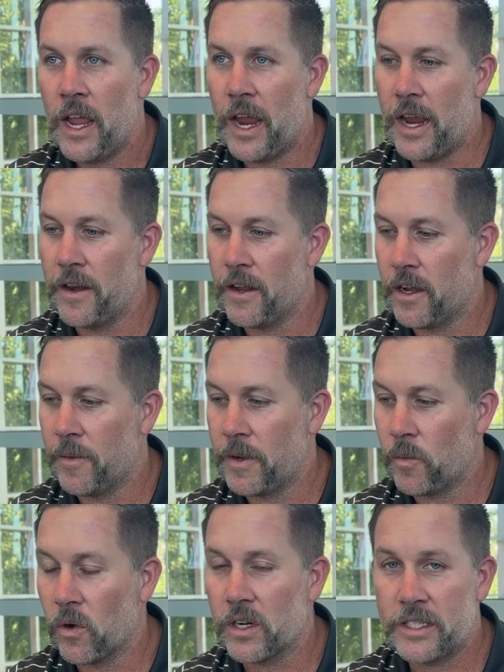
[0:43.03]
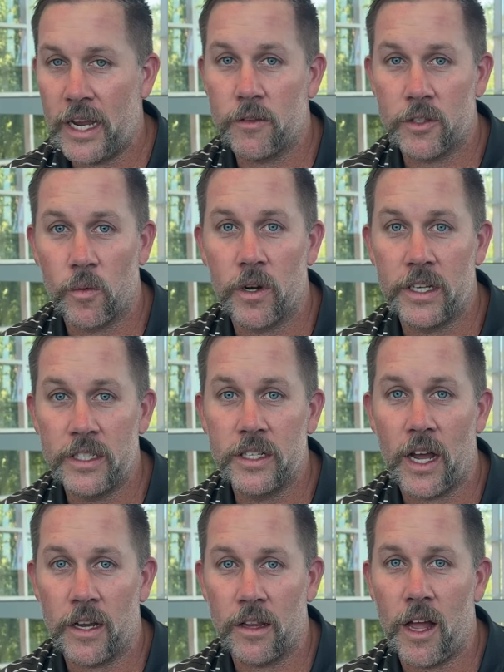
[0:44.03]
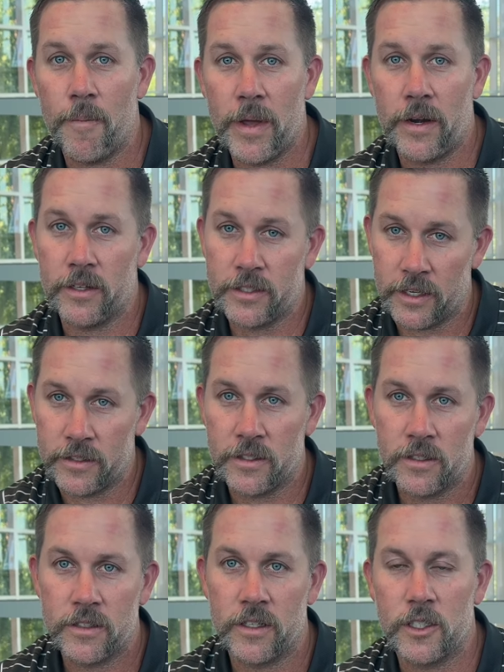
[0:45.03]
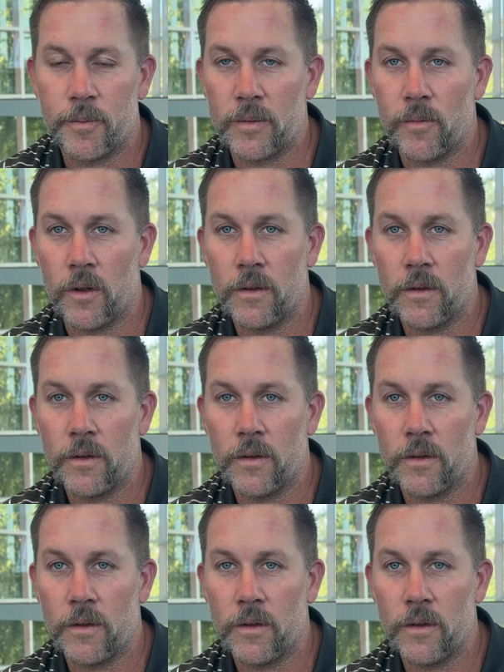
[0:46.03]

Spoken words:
And it works out to where he's gotten a lot better since spring ball.